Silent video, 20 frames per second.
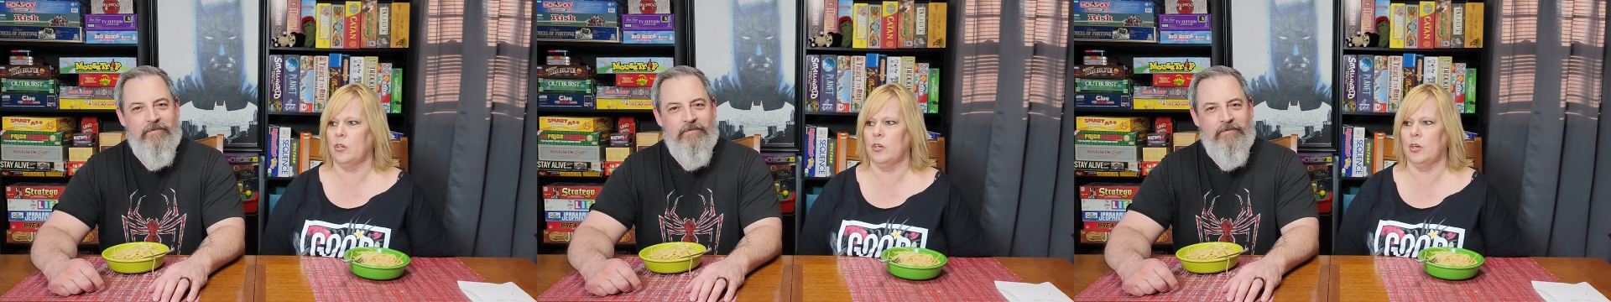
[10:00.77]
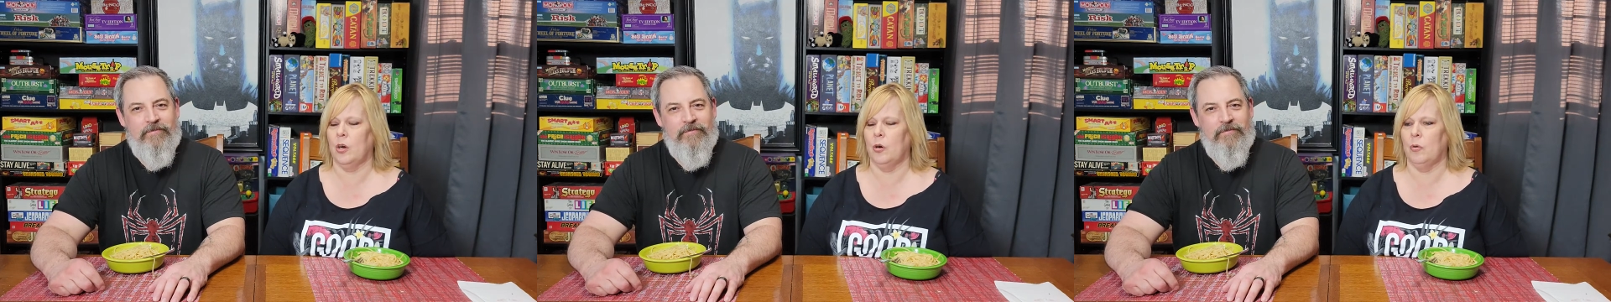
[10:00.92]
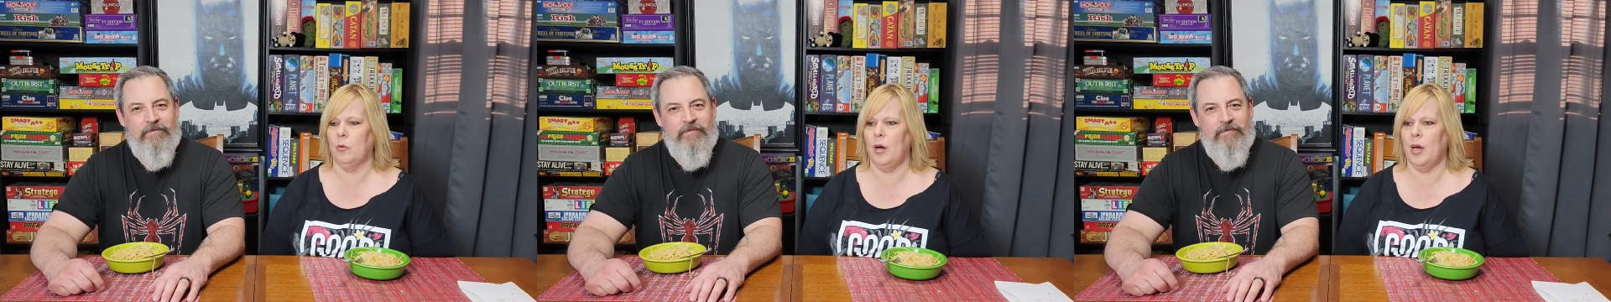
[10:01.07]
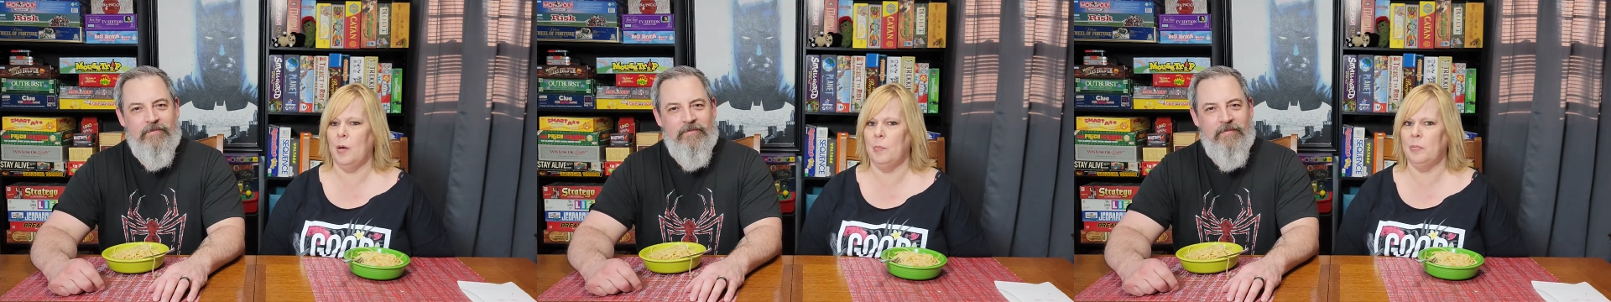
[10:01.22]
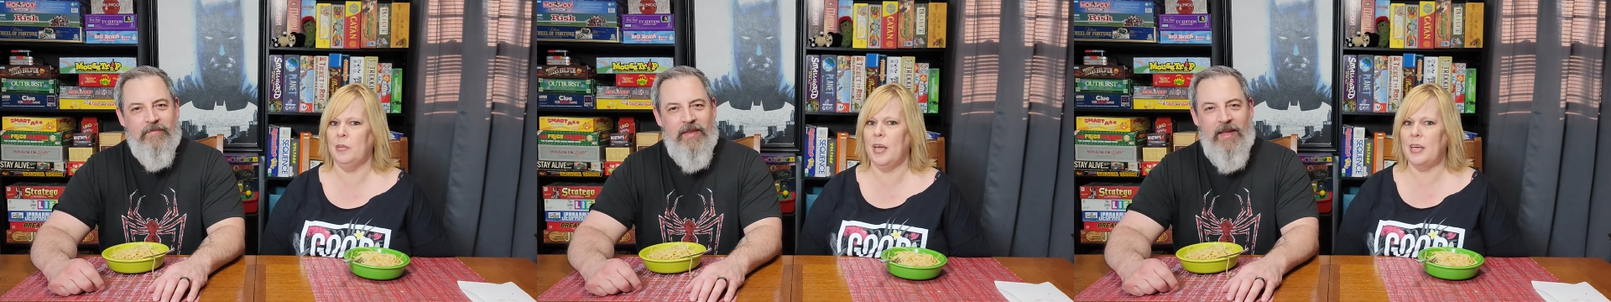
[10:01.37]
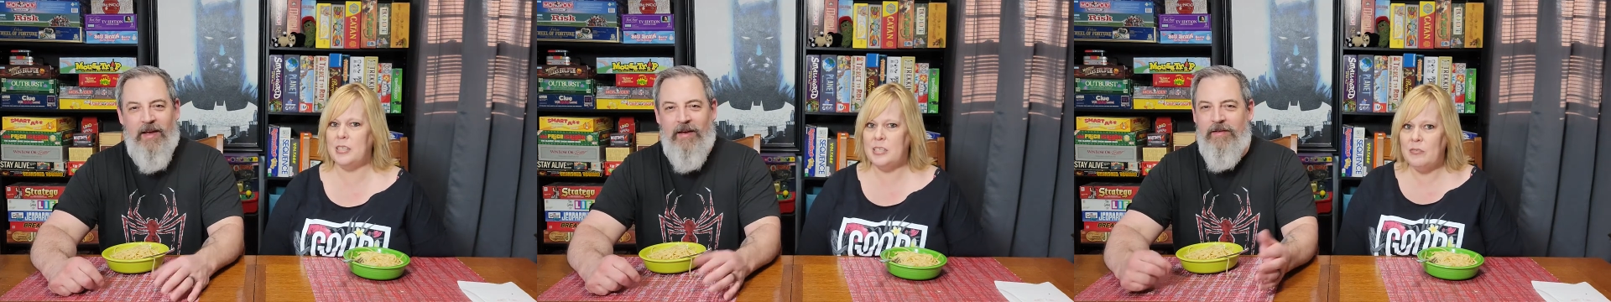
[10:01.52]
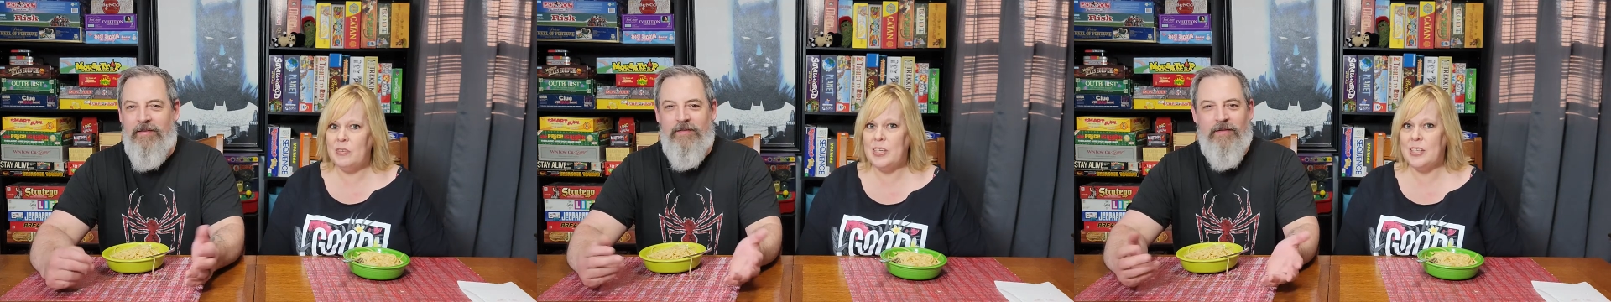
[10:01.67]
Speaker 1: go up. Lots of
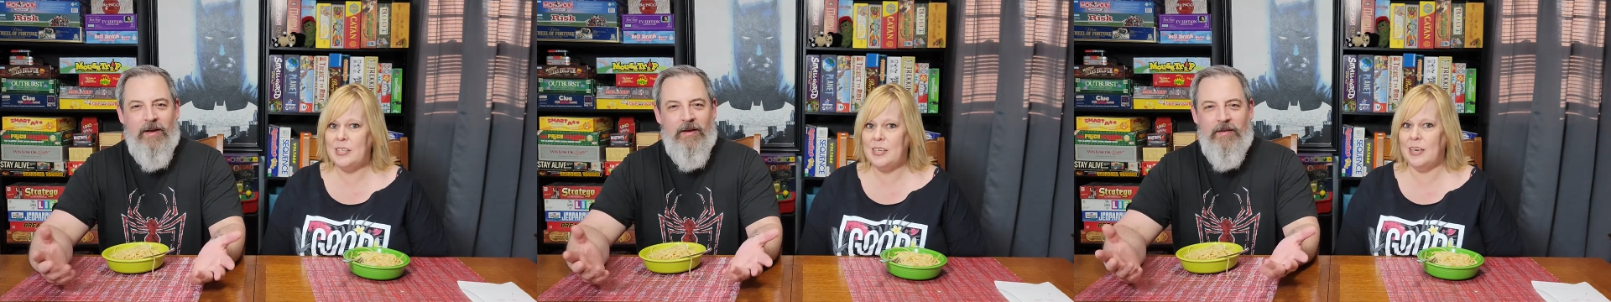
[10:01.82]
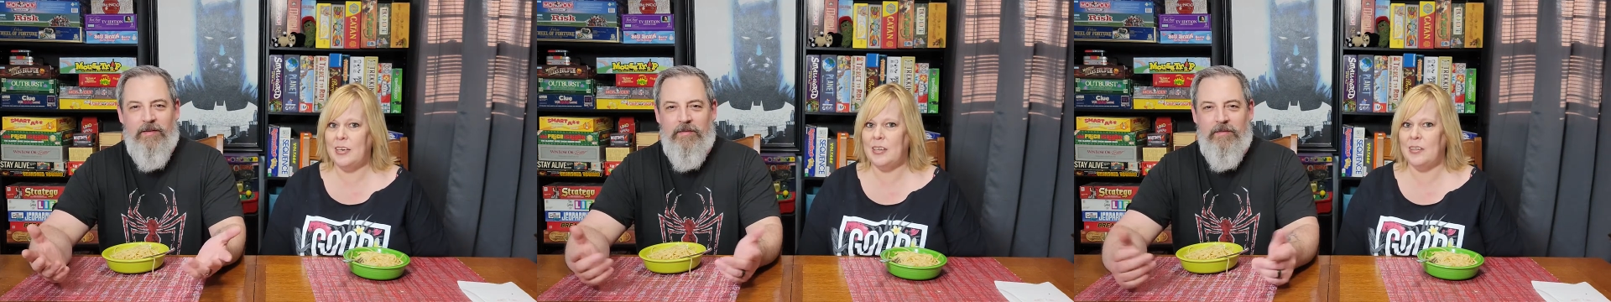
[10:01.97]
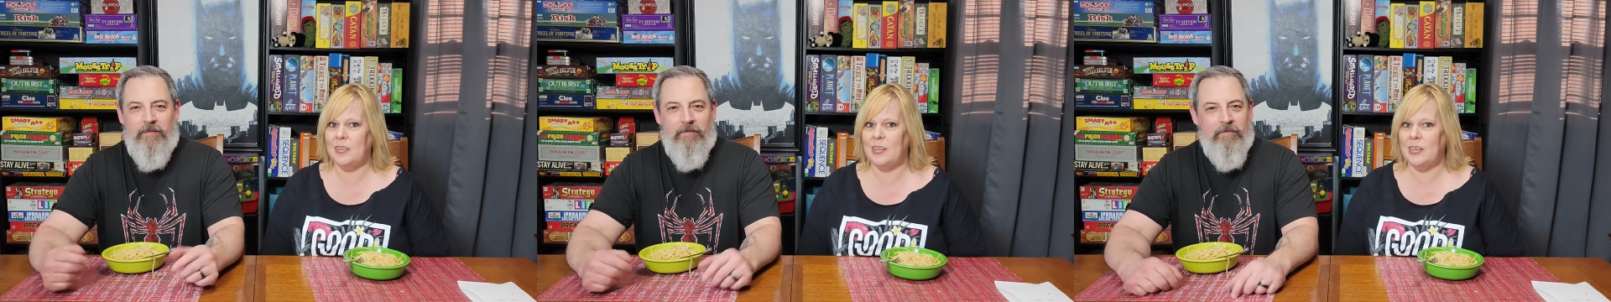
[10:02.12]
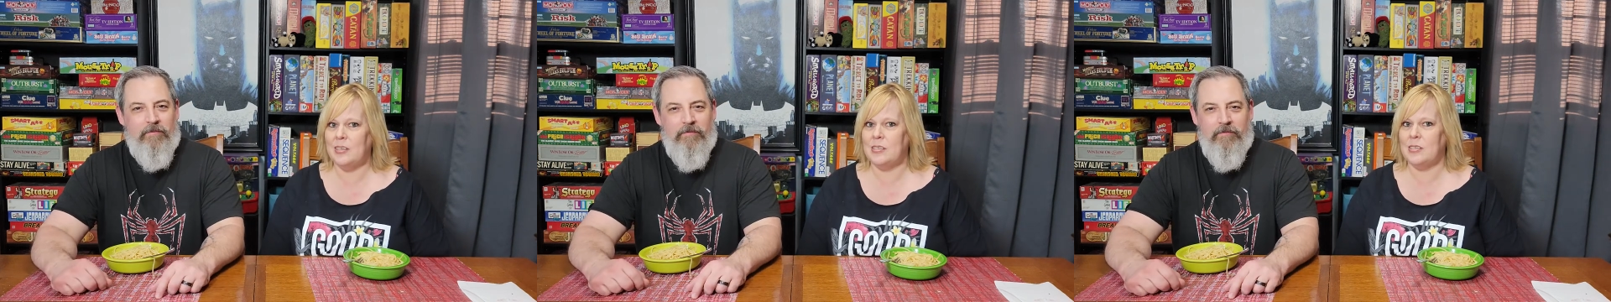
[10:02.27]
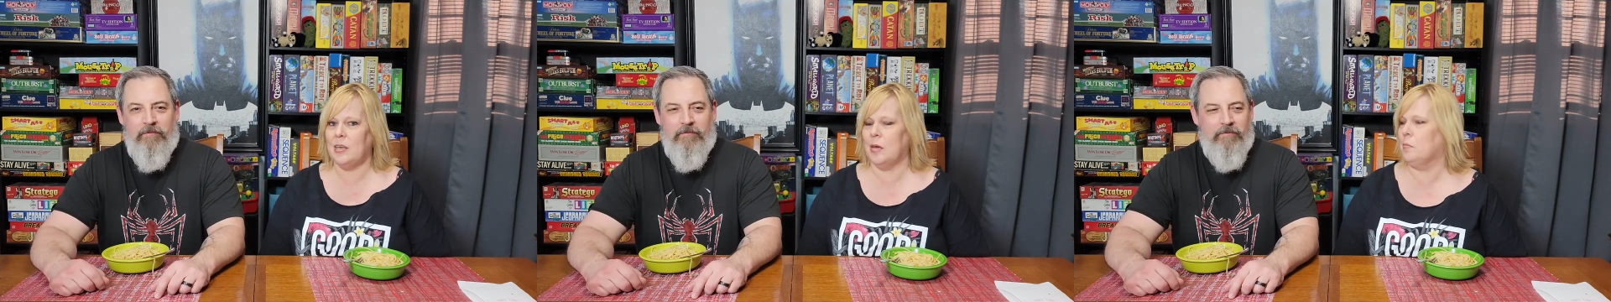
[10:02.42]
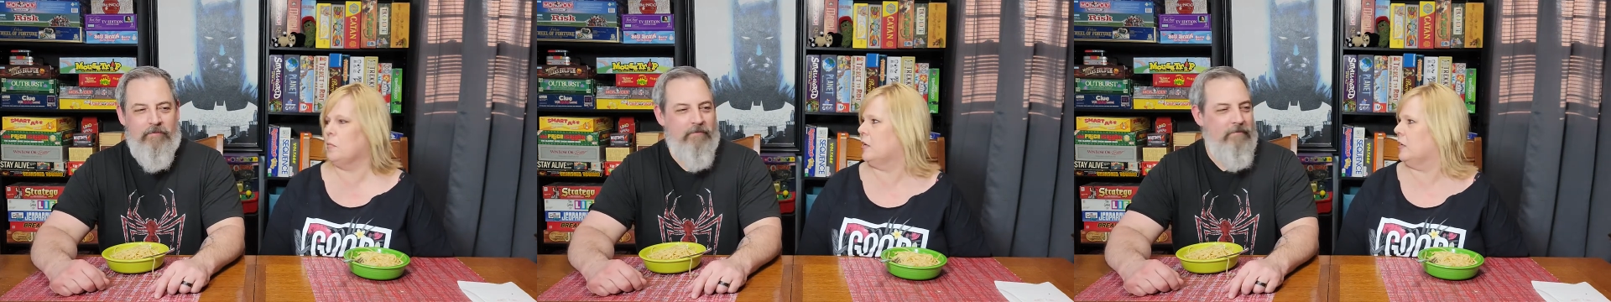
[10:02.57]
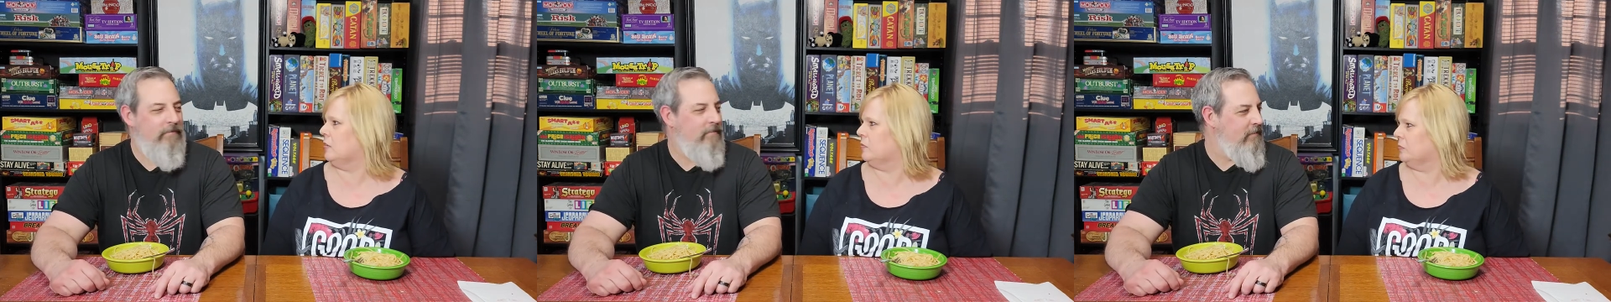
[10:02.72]
exciting things
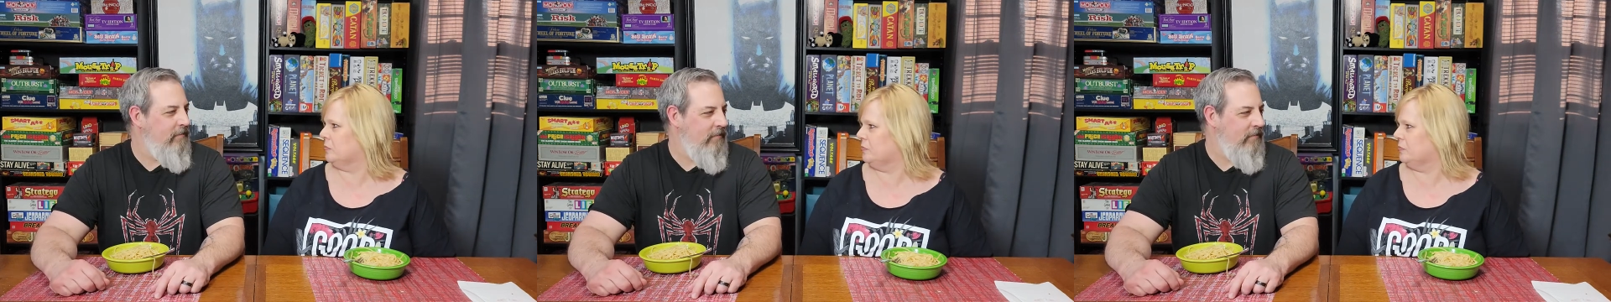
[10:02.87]
coming.